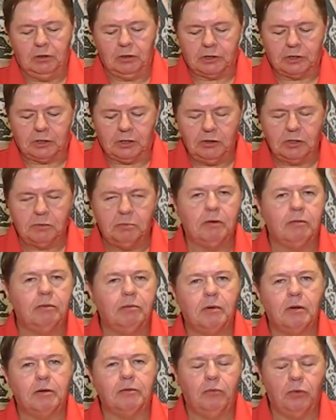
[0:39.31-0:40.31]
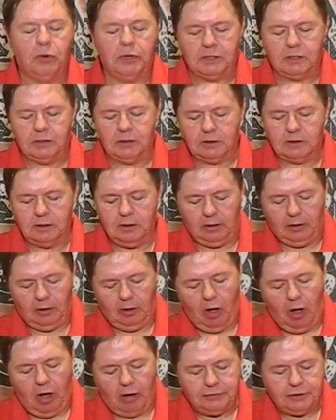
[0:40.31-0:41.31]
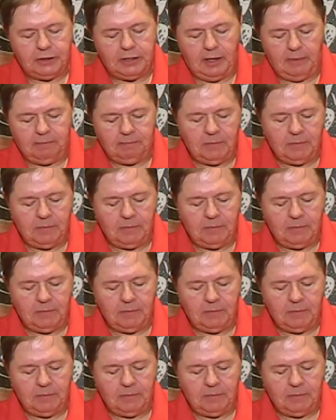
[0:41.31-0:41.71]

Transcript: excuse me if my voice is a little off today.